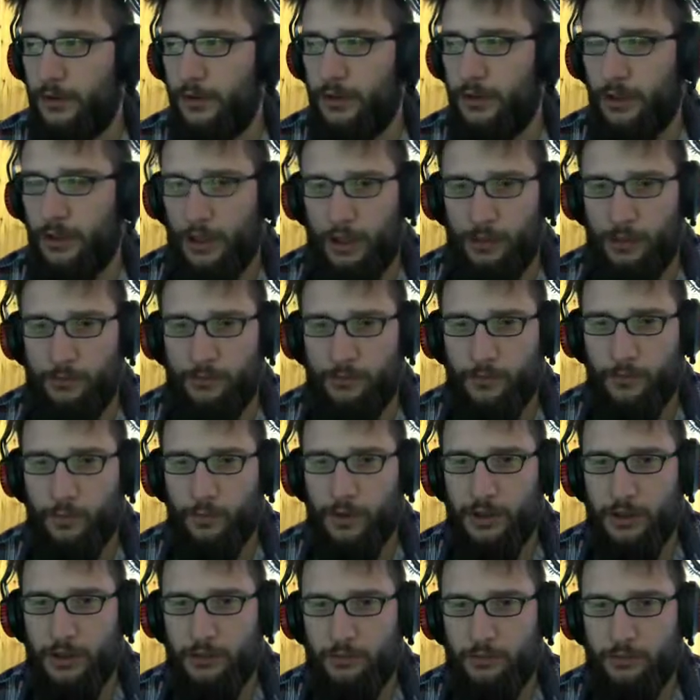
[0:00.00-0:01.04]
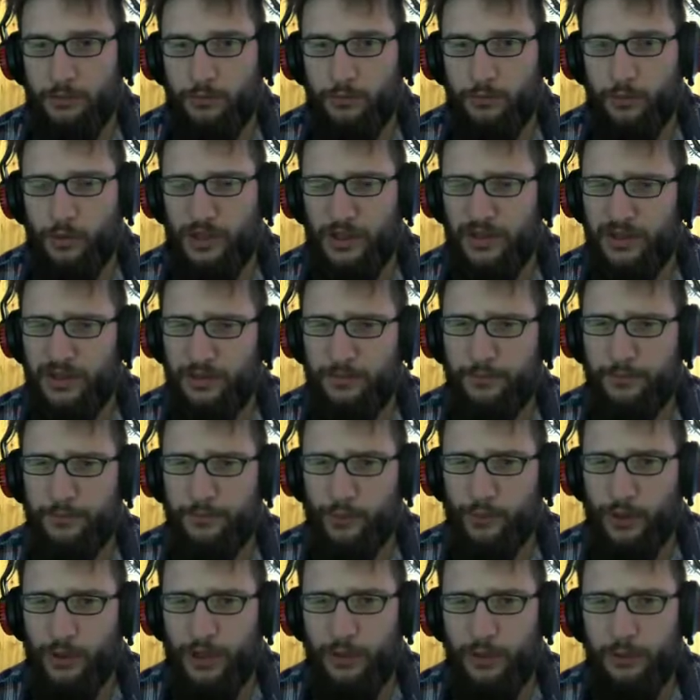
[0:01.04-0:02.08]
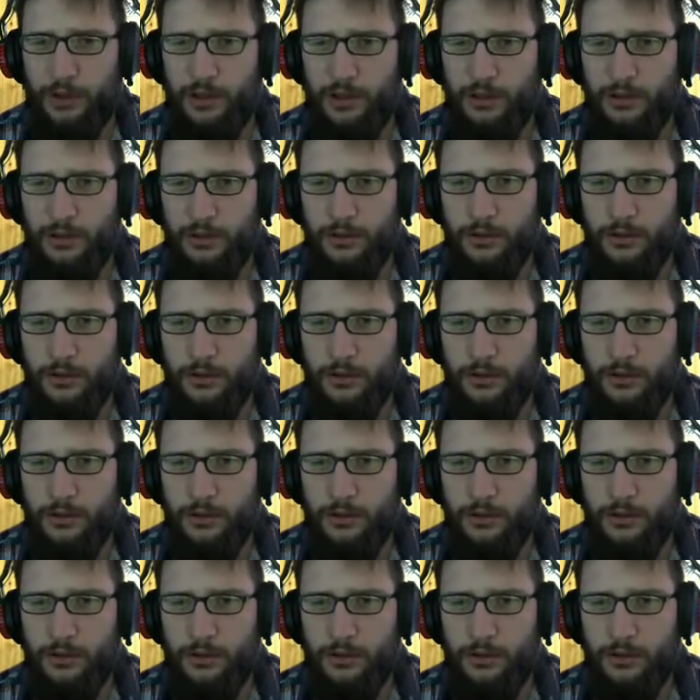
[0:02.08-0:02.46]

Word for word: Uh, well, not. What is it? Bribing?